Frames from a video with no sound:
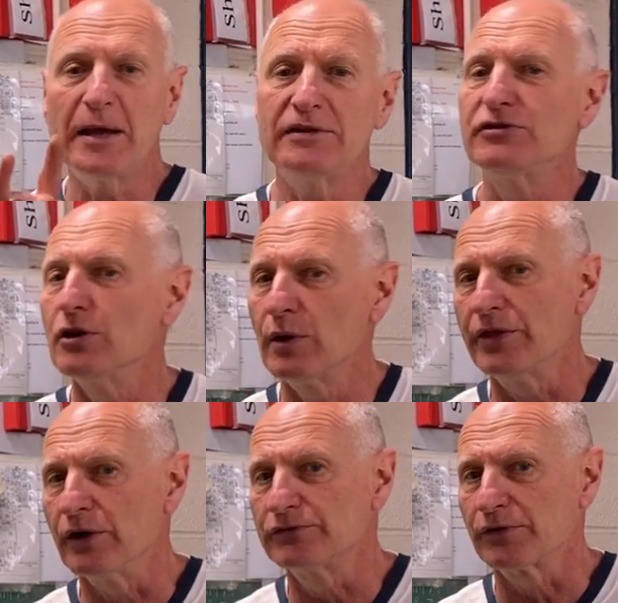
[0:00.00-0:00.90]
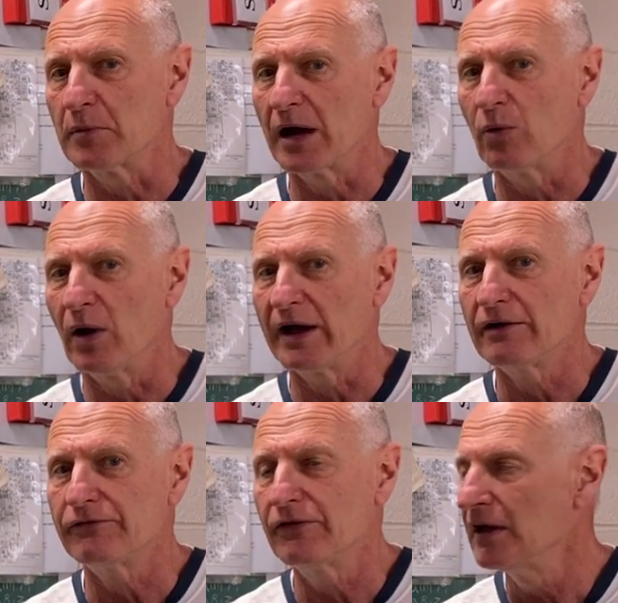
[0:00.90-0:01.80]
made 2 of those for my wife.
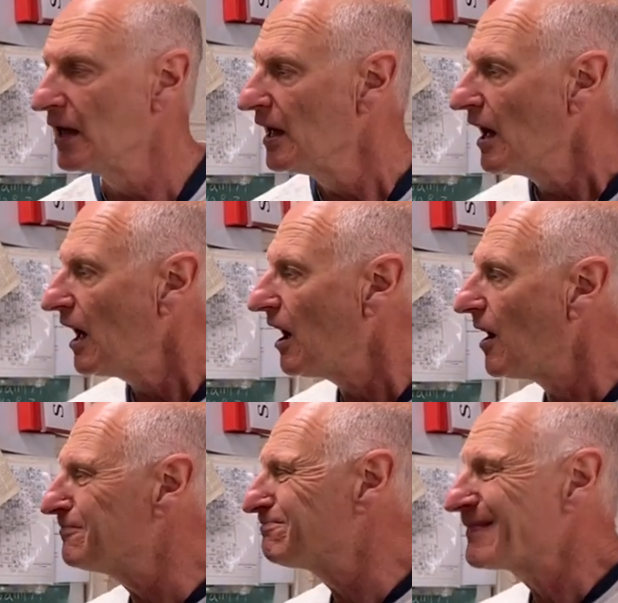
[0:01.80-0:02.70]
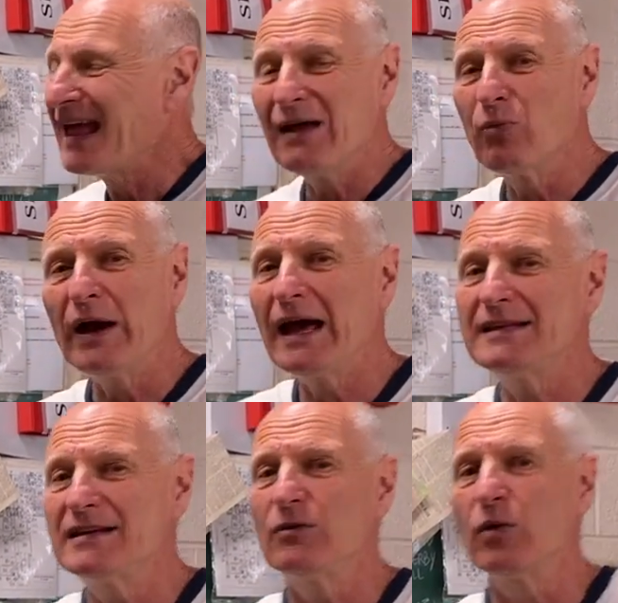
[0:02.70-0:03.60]
And what I
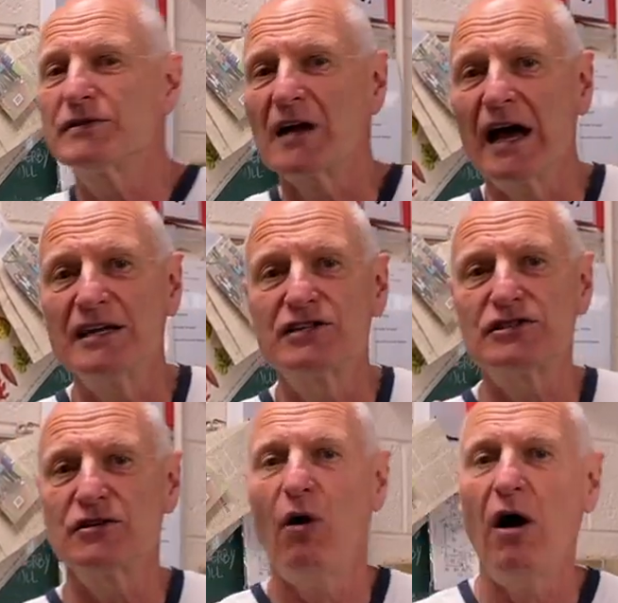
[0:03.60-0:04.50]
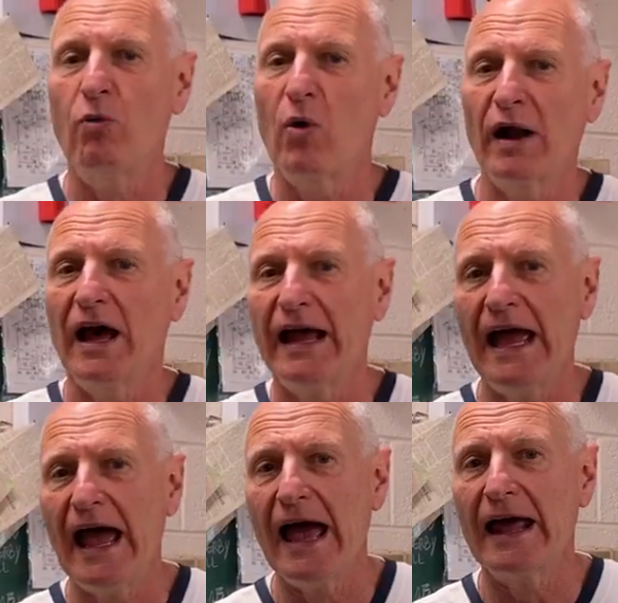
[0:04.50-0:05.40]
did was I saw what I
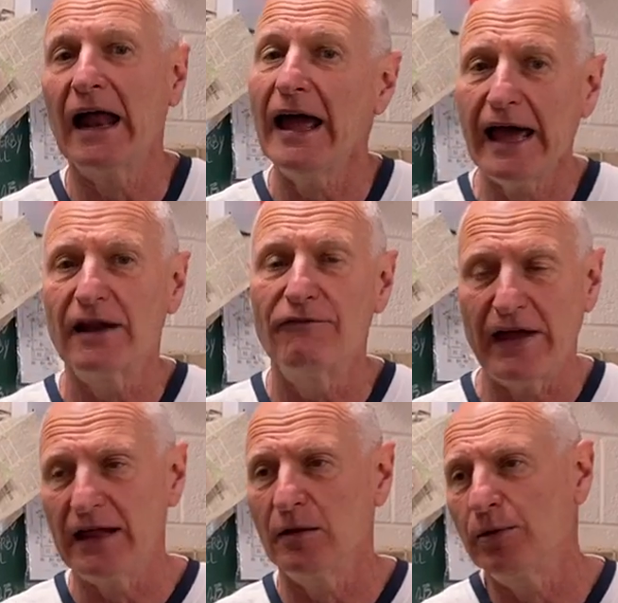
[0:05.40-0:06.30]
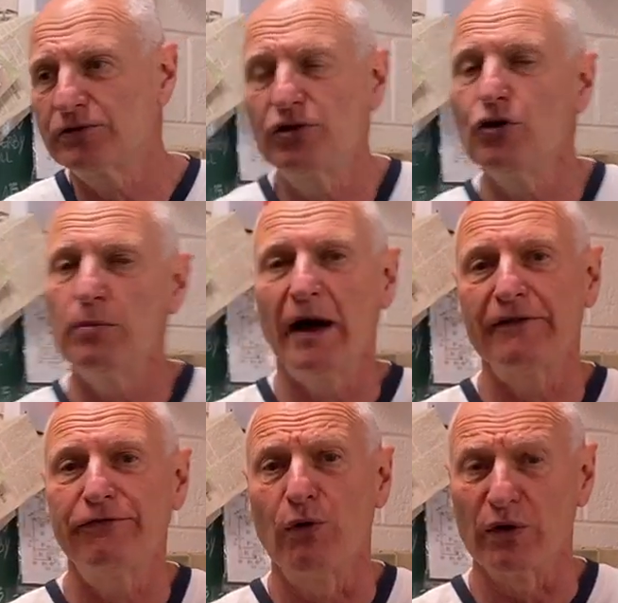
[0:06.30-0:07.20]
had. I had available
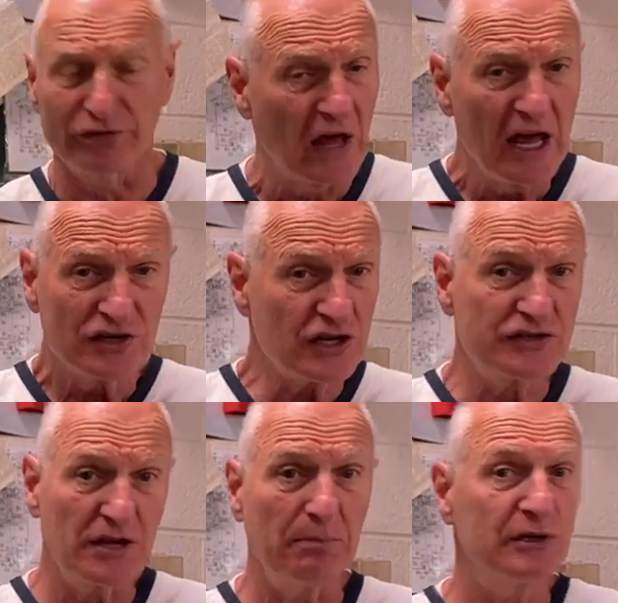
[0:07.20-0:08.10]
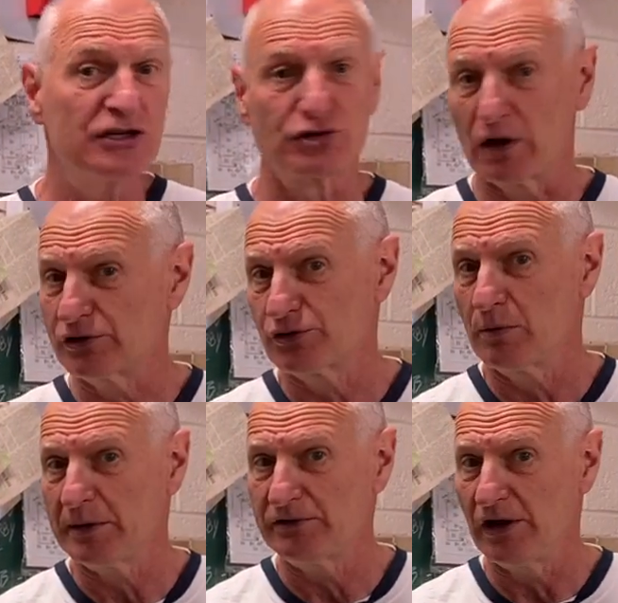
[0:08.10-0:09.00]
2x4s, just simply structural
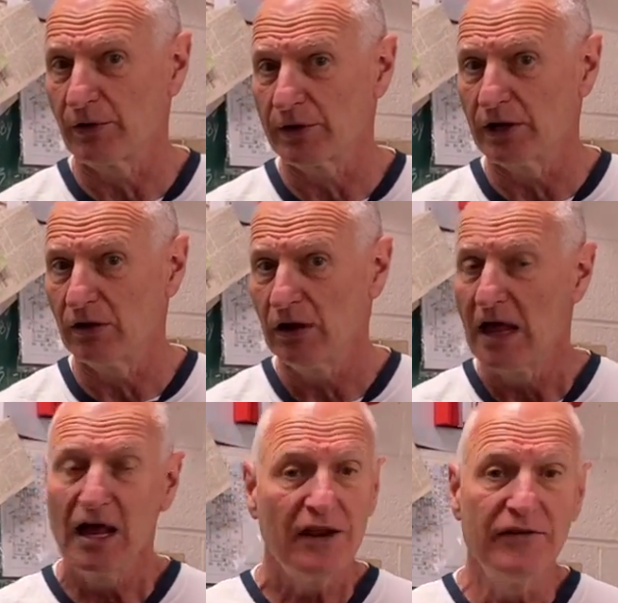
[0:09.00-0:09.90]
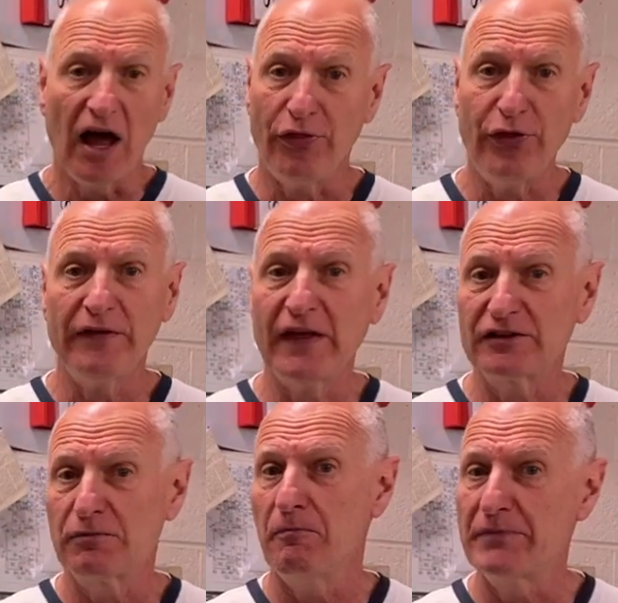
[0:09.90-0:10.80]
material, nothing that's